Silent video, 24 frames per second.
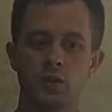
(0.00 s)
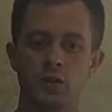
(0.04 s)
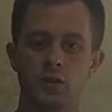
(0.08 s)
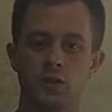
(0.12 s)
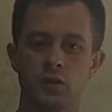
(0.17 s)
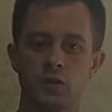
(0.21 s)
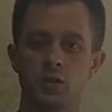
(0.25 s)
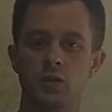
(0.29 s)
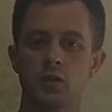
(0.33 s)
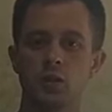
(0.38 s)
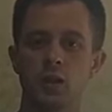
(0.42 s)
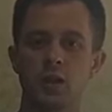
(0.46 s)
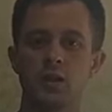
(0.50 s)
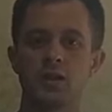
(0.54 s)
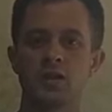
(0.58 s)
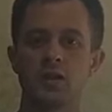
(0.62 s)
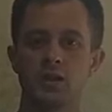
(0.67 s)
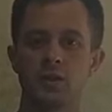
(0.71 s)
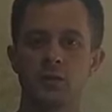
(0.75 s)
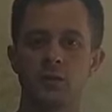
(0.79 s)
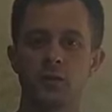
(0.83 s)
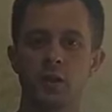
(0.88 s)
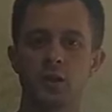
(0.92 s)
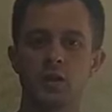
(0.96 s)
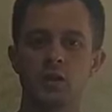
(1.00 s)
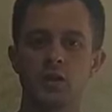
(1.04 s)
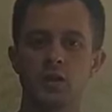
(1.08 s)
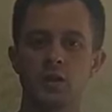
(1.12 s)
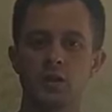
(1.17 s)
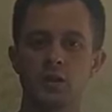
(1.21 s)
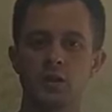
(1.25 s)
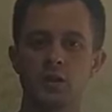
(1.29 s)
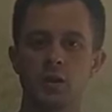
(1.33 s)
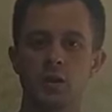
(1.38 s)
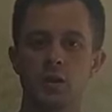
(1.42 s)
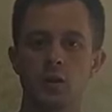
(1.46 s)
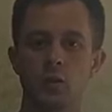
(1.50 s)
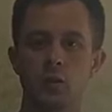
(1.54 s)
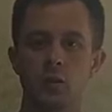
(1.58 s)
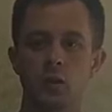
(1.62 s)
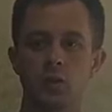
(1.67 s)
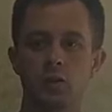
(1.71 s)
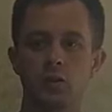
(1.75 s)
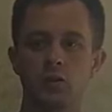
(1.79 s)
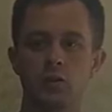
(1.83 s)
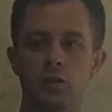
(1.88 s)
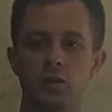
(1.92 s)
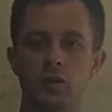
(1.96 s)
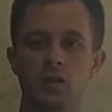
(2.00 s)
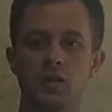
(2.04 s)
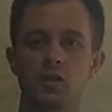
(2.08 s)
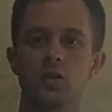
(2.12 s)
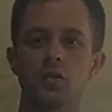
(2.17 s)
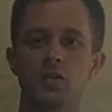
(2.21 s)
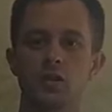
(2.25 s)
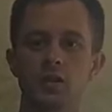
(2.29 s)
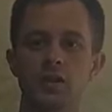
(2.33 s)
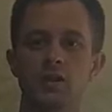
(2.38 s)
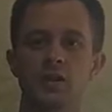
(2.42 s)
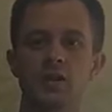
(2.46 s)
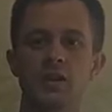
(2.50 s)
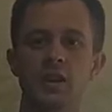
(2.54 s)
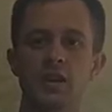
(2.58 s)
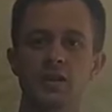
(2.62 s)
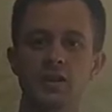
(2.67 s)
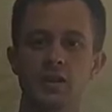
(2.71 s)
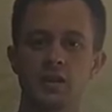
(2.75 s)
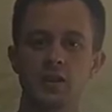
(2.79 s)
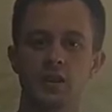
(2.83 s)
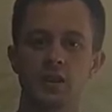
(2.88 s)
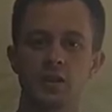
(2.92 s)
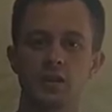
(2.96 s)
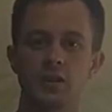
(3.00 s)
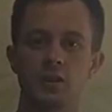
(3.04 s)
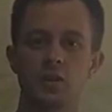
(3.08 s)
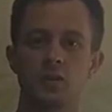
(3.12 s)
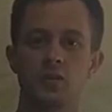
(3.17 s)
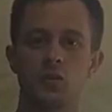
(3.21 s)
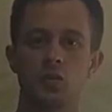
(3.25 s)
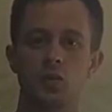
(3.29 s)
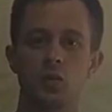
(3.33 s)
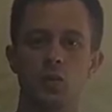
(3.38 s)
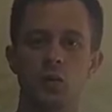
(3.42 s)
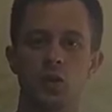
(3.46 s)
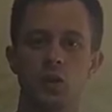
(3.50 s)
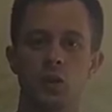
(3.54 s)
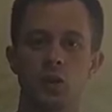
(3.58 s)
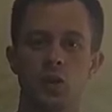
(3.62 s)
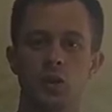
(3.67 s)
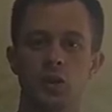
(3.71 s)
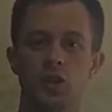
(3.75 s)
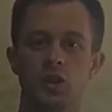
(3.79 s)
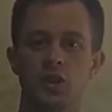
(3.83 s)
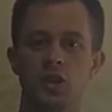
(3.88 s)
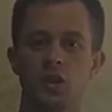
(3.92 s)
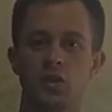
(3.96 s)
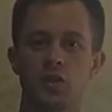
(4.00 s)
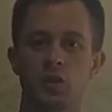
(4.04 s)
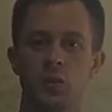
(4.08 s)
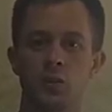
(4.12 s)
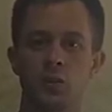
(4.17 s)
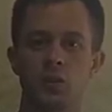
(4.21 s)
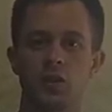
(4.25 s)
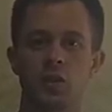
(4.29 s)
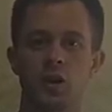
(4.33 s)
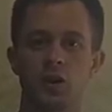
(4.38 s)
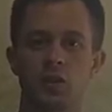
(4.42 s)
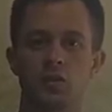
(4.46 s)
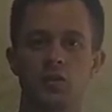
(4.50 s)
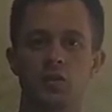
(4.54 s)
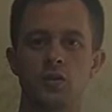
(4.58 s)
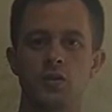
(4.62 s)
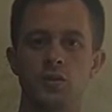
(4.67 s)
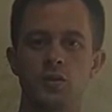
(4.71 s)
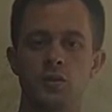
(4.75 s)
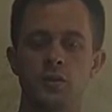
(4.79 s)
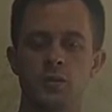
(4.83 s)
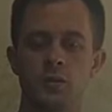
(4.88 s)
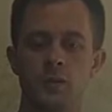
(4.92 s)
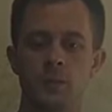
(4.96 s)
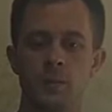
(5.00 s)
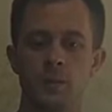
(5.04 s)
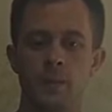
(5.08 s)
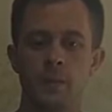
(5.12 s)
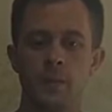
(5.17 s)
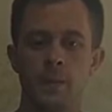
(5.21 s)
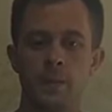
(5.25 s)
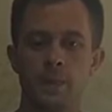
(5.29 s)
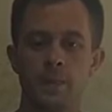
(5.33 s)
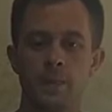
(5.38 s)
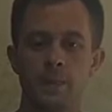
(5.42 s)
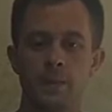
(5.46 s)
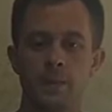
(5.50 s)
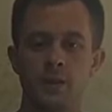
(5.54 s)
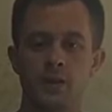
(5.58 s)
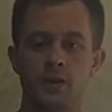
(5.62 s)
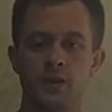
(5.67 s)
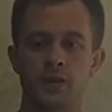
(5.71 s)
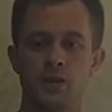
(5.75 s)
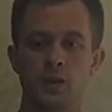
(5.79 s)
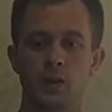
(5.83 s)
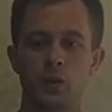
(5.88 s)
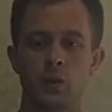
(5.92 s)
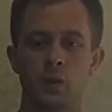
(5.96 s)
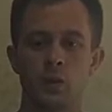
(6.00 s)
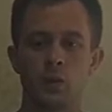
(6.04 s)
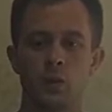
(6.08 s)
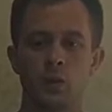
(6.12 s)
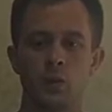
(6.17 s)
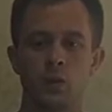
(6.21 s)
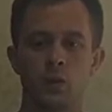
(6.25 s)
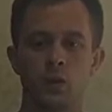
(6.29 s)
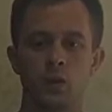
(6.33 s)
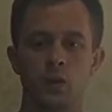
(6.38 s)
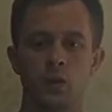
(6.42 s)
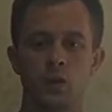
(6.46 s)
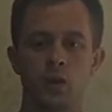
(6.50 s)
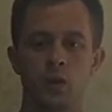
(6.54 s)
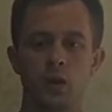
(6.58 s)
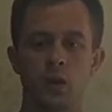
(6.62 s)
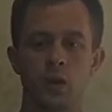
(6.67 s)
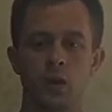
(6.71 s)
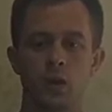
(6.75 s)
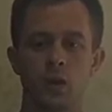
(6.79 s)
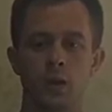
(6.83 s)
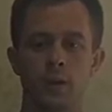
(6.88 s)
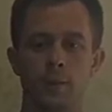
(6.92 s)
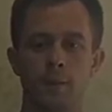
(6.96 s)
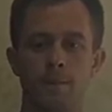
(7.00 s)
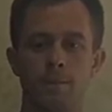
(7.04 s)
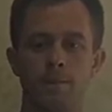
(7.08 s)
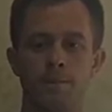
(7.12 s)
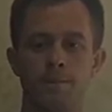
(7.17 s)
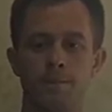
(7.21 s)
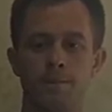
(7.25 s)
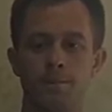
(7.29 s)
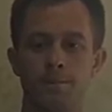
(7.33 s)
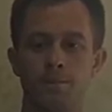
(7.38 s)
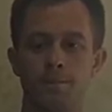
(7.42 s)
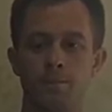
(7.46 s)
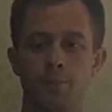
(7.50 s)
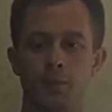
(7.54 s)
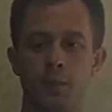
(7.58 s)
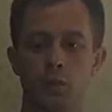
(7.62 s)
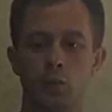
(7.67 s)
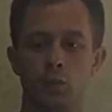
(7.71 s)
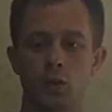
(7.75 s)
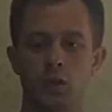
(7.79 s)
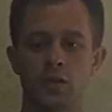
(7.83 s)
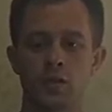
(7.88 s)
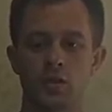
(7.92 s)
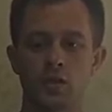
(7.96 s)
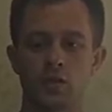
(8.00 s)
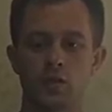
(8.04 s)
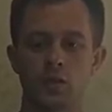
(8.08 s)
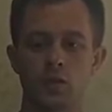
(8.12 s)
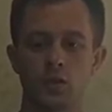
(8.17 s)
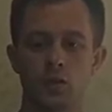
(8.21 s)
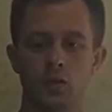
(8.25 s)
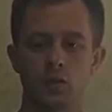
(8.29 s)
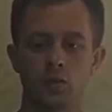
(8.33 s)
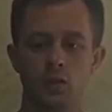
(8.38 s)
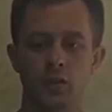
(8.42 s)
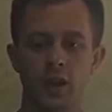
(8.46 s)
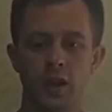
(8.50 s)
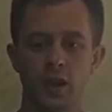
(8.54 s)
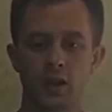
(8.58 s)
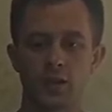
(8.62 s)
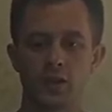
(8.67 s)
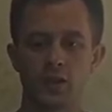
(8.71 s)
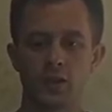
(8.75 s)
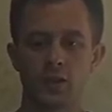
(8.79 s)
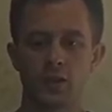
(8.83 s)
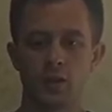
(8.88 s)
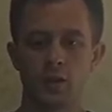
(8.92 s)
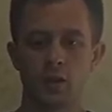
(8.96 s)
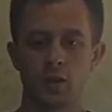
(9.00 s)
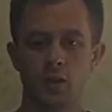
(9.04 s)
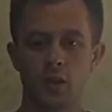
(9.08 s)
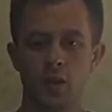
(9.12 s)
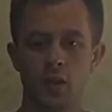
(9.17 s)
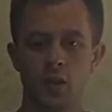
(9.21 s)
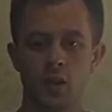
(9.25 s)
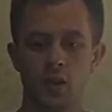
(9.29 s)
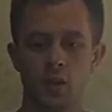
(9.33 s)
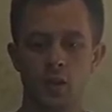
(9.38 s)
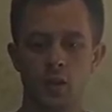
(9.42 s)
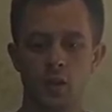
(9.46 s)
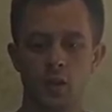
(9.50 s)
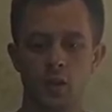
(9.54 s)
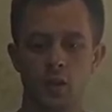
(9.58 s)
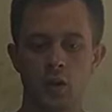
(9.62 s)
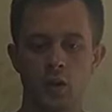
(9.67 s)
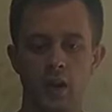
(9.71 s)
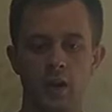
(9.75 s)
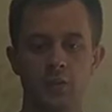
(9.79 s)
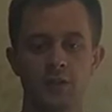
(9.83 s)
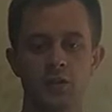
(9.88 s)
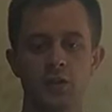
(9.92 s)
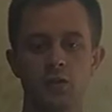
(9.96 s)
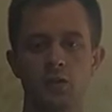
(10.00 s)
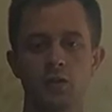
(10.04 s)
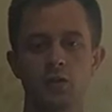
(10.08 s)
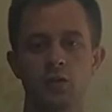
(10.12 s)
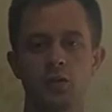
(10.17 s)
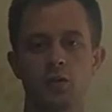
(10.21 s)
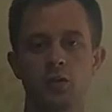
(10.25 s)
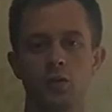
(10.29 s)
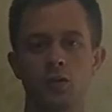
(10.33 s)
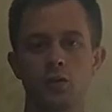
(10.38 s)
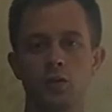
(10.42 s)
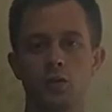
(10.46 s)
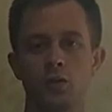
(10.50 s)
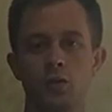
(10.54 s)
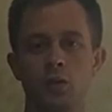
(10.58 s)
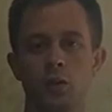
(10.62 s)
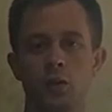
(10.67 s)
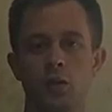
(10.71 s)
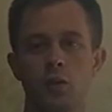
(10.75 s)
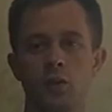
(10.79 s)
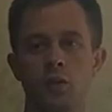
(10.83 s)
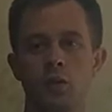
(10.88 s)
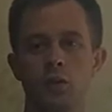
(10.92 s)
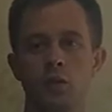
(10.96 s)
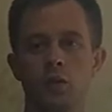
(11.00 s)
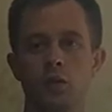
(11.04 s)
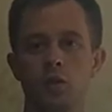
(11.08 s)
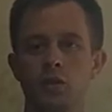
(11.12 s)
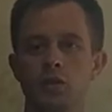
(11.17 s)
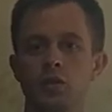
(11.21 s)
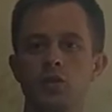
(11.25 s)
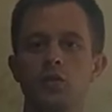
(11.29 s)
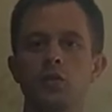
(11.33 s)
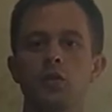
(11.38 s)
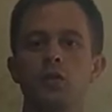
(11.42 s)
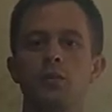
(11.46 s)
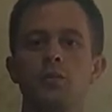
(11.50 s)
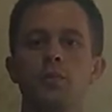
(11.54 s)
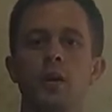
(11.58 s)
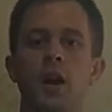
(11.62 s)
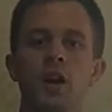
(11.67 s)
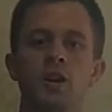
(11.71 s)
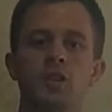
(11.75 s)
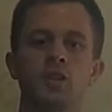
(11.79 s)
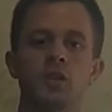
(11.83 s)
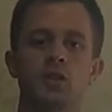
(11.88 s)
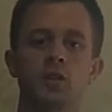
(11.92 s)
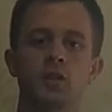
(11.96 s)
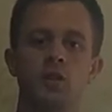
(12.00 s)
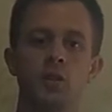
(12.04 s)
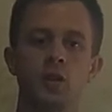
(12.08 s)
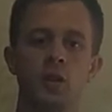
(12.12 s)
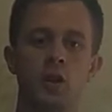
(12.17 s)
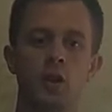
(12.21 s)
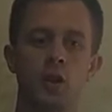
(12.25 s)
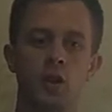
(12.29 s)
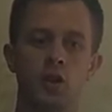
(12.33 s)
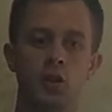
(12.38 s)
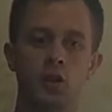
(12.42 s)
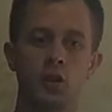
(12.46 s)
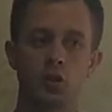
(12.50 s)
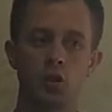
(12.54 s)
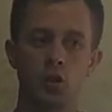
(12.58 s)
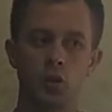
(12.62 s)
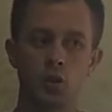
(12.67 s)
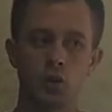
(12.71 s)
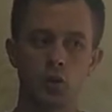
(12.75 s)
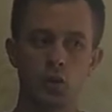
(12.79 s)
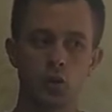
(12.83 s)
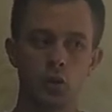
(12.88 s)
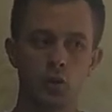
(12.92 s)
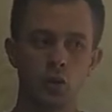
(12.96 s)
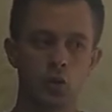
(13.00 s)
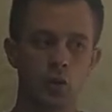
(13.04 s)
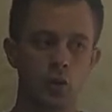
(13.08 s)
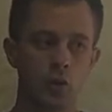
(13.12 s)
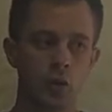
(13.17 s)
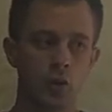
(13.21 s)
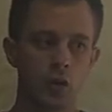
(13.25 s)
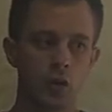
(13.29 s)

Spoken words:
do that first, well, it's your necessity to share it with others. So, what to do next? After you got to your passion, you